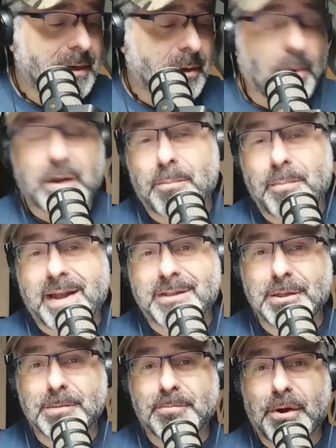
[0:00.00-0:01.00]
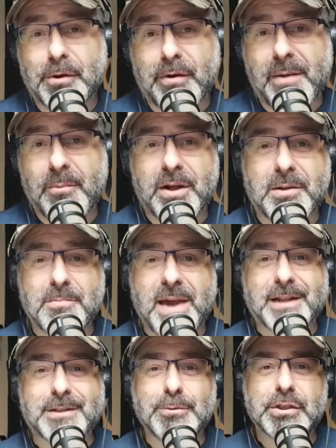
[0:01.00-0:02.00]
Welcome back to the program. Welcome
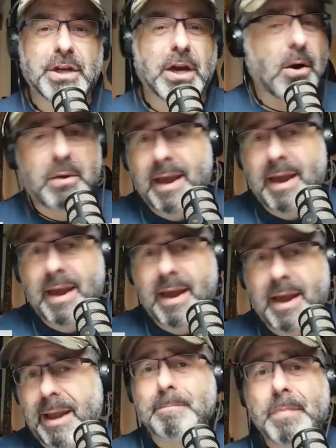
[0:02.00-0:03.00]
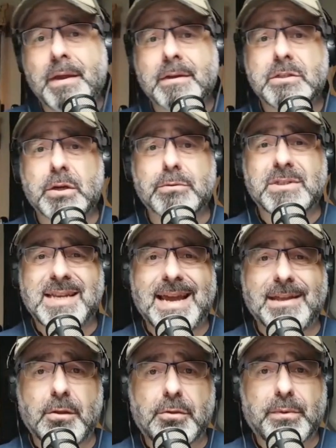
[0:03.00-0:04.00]
back to the show. Okay. So today,
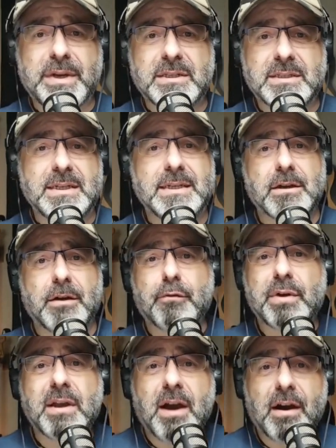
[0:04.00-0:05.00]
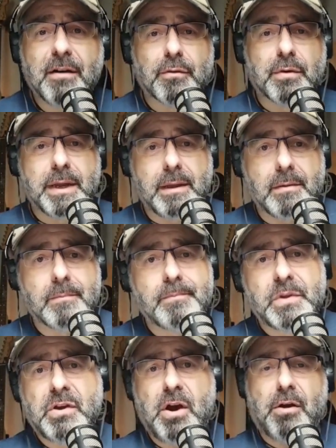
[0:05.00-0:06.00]
the three C's of recovery
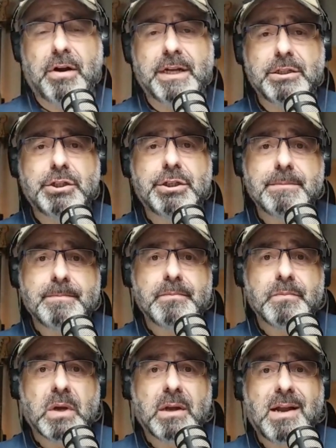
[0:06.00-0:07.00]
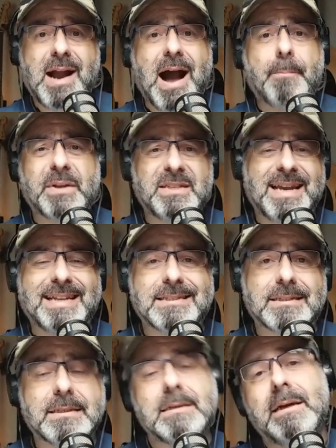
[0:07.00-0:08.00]
courage,
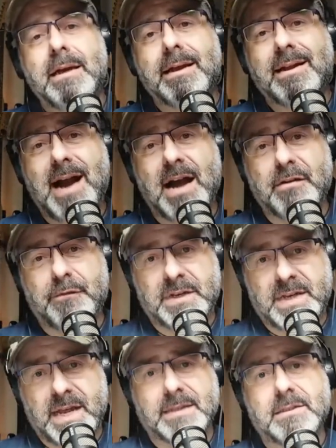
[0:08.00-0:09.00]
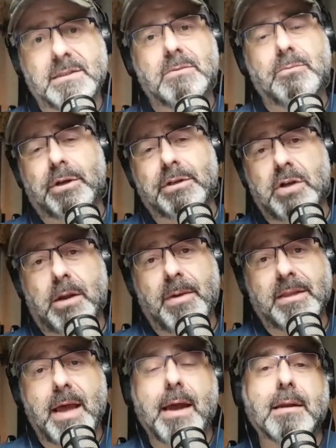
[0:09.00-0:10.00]
competence, confidence. We're going to talk about
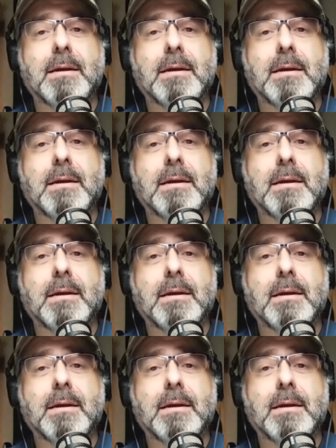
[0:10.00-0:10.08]
that.